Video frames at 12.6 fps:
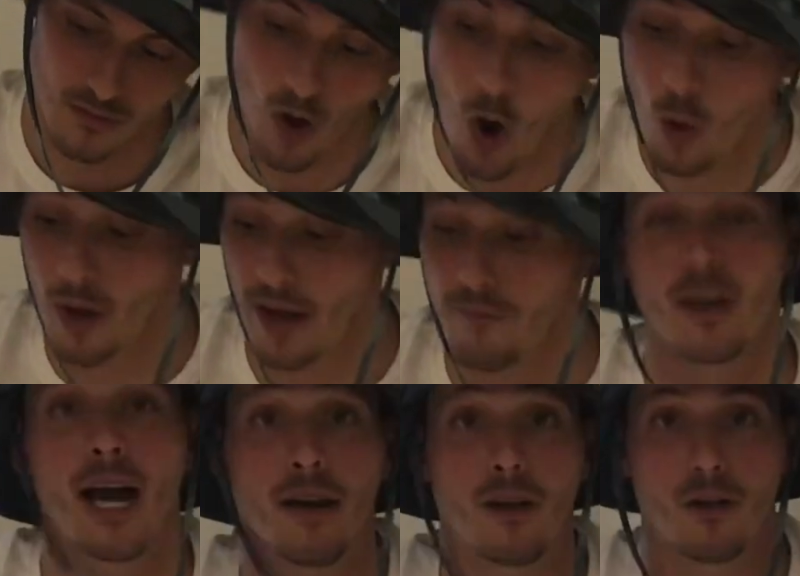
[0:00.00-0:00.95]
Oh, and I
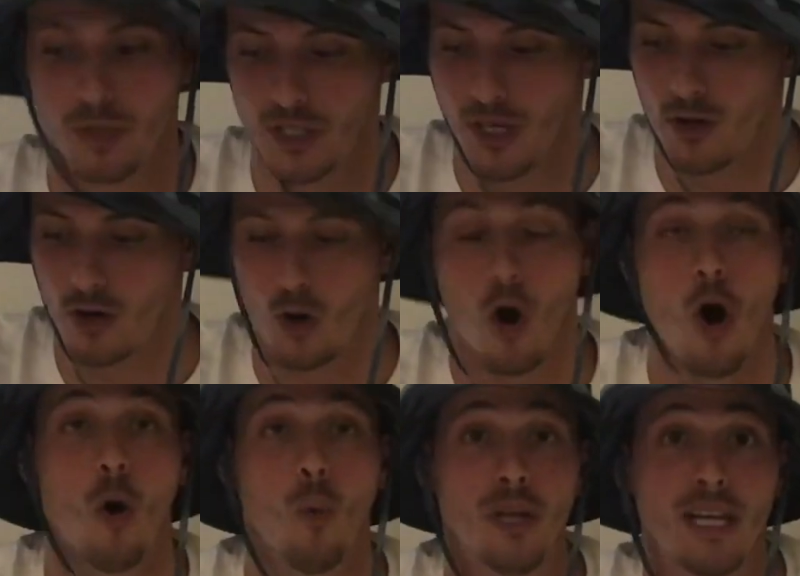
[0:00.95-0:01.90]
forgot another material.
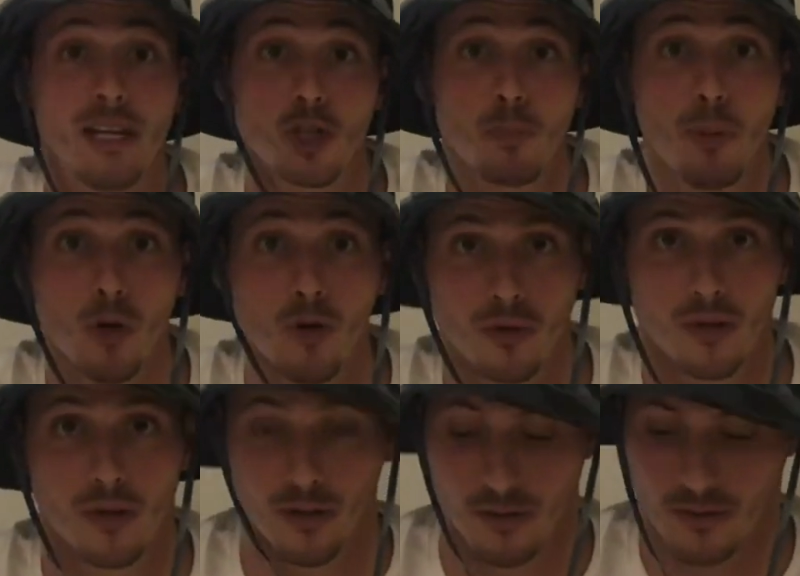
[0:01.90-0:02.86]
We need a spoon.
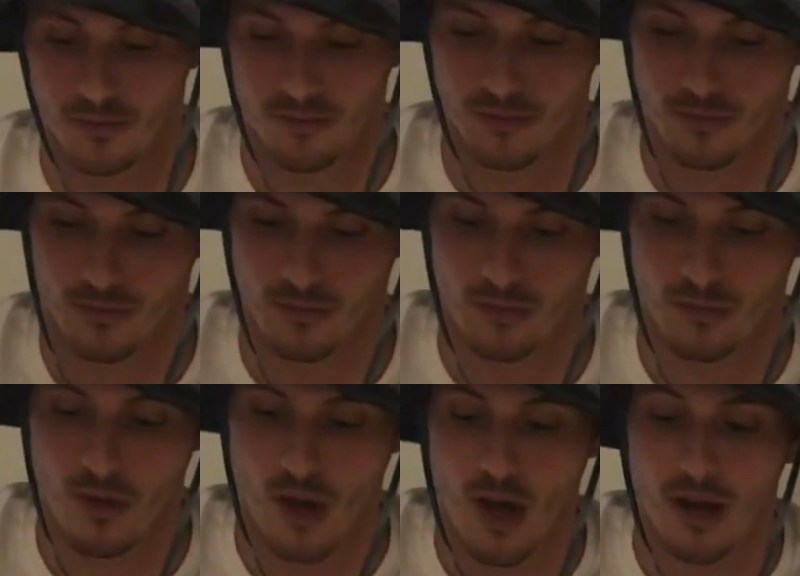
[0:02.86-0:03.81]

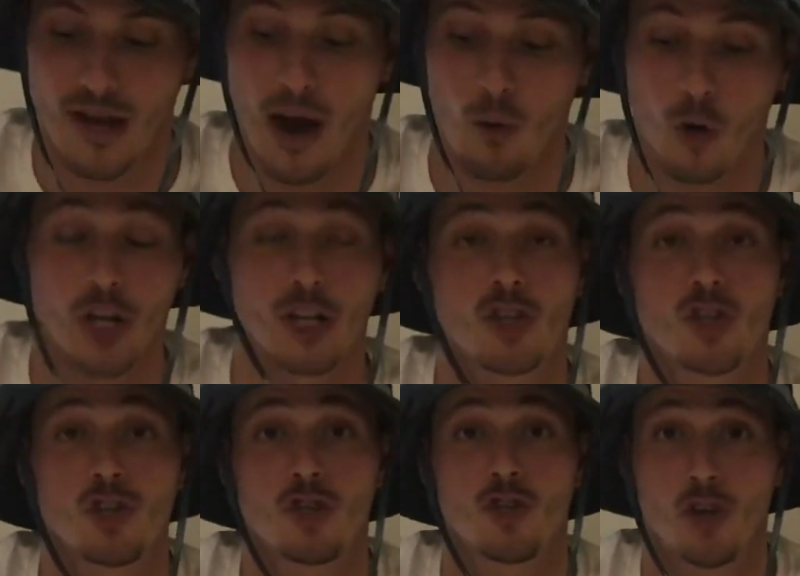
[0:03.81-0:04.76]
Now we're going to
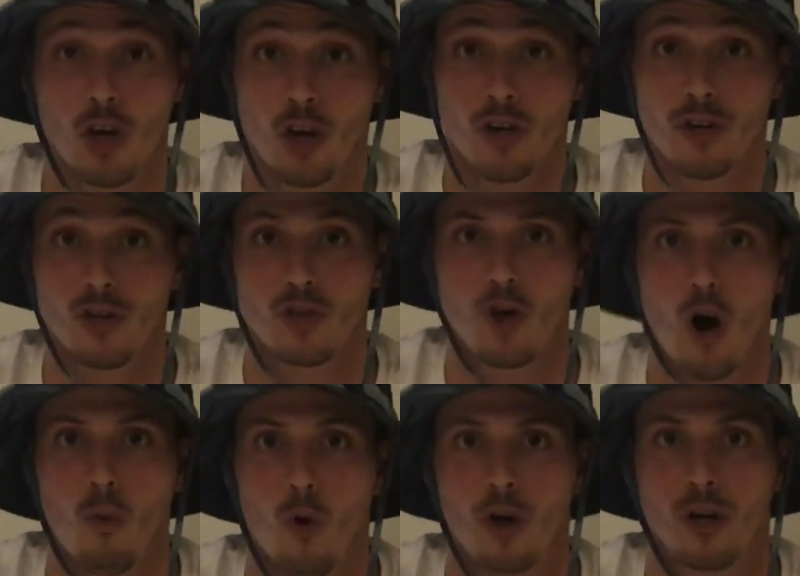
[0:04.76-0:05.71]
stir the
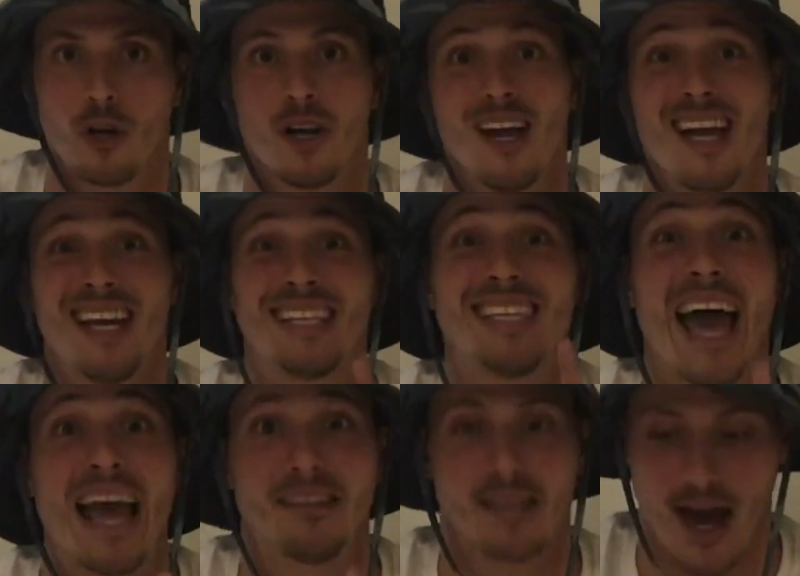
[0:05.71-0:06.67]
salt water
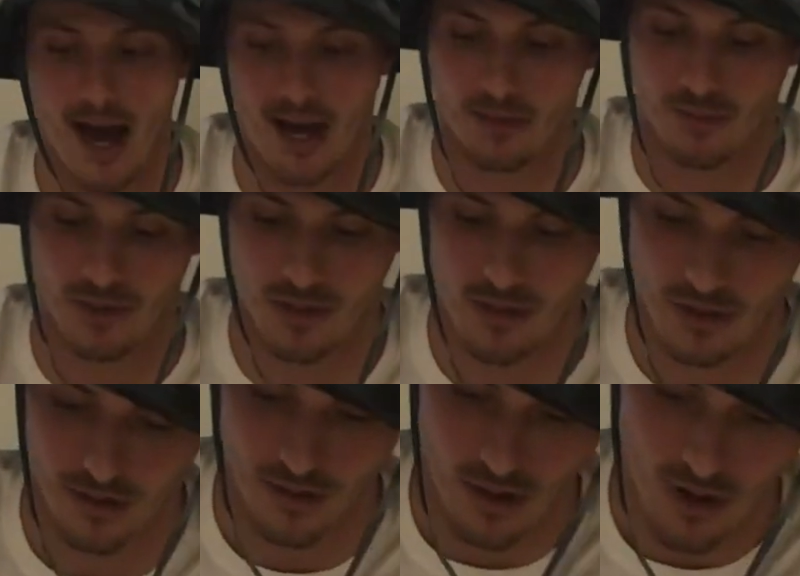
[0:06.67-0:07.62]
10 times.
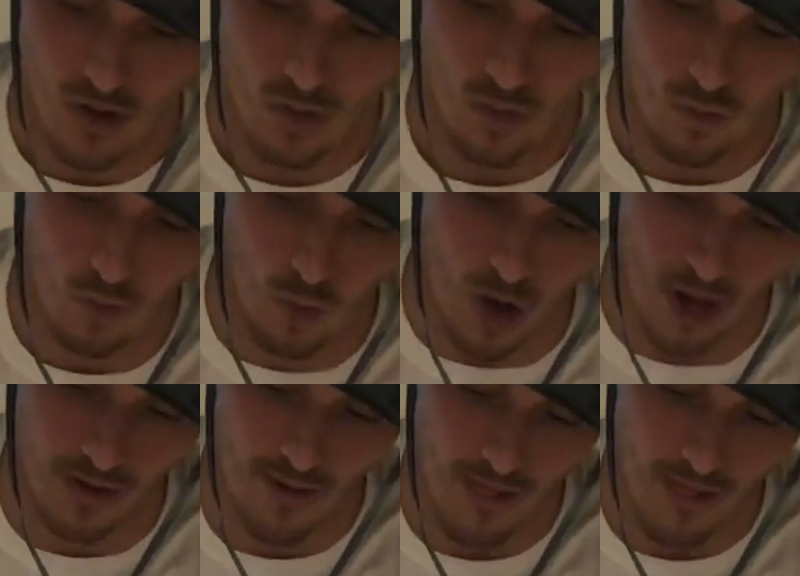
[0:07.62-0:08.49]
1,